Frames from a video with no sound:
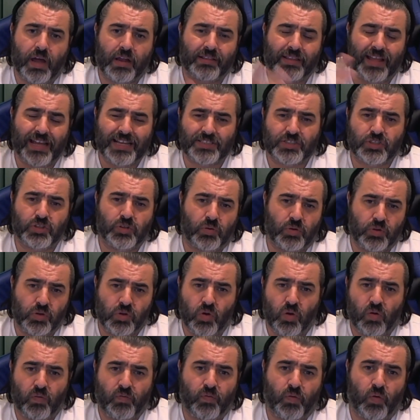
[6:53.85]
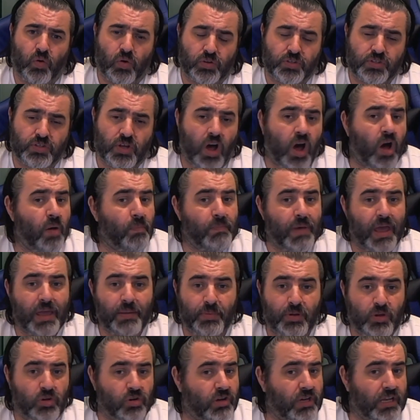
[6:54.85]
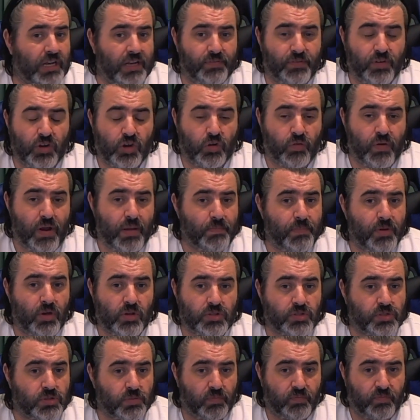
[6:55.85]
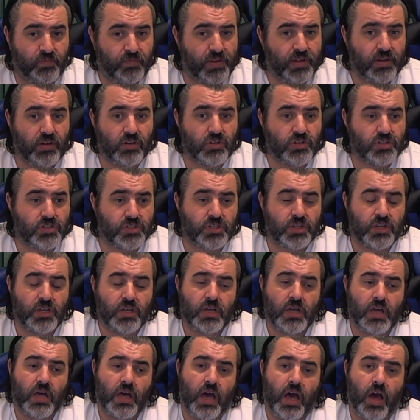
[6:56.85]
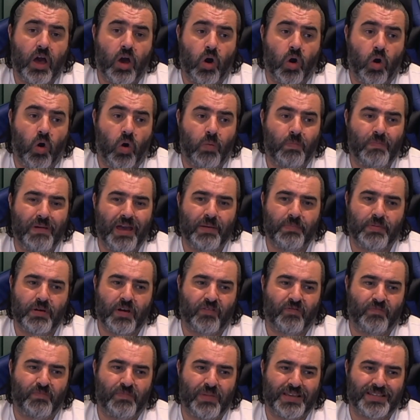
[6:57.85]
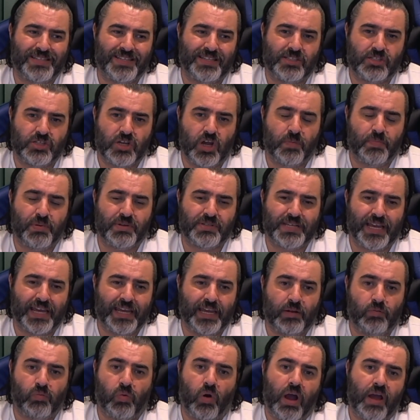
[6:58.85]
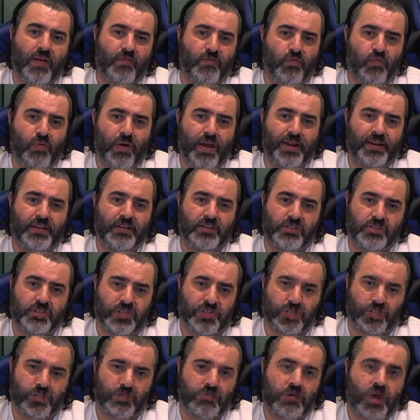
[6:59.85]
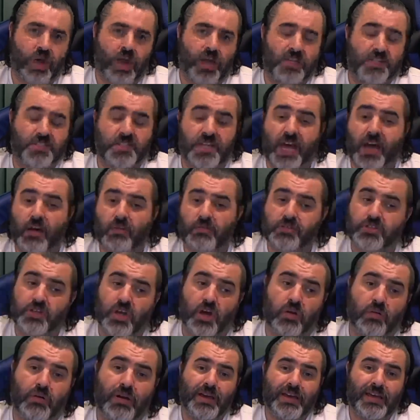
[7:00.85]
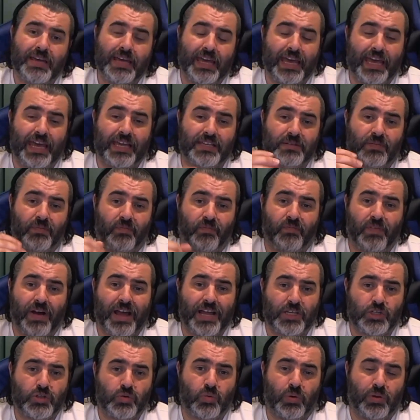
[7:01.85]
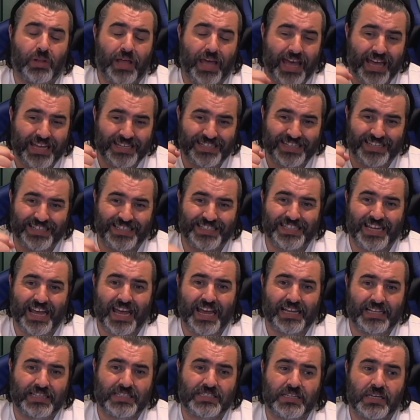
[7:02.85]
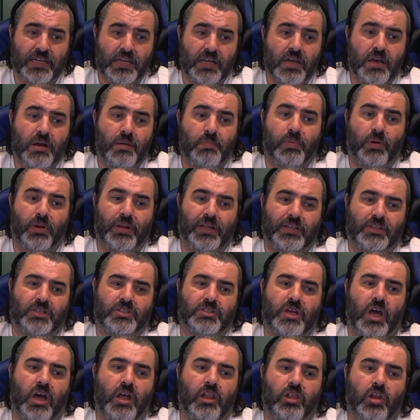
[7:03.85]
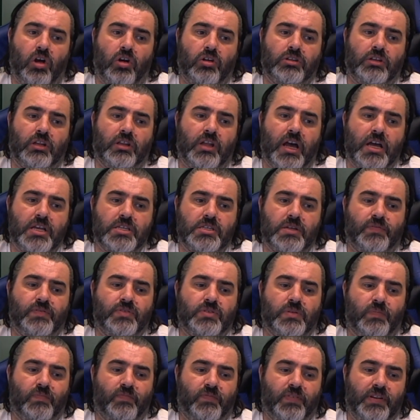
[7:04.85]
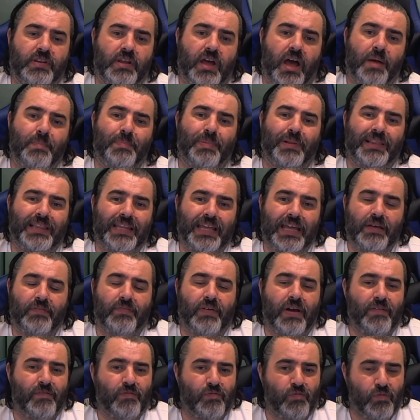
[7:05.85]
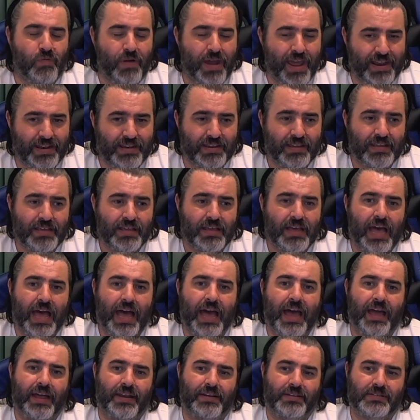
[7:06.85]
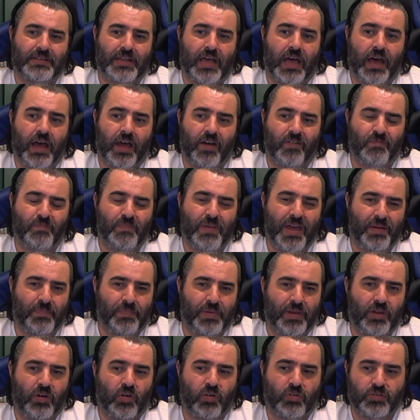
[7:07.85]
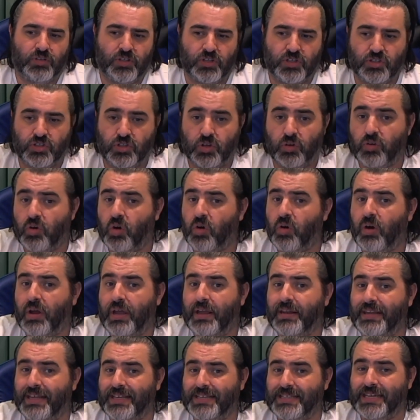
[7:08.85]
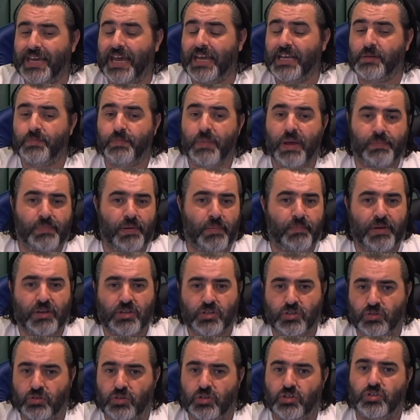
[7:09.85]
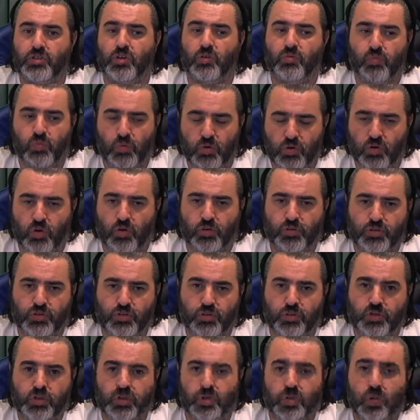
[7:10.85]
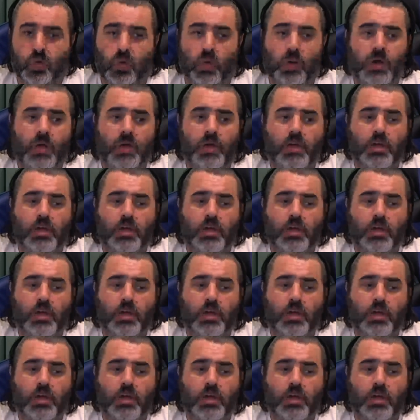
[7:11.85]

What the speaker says: I'd like to know what your thoughts are. Maybe you can even correct me on some figures, or maybe I've misinterpreted what I've read to you guys now. So it isn't factual as exact, but it's along the lines of something that I believe I've read and I've maybe understood, or in this case maybe misunderstood. We're not too sure.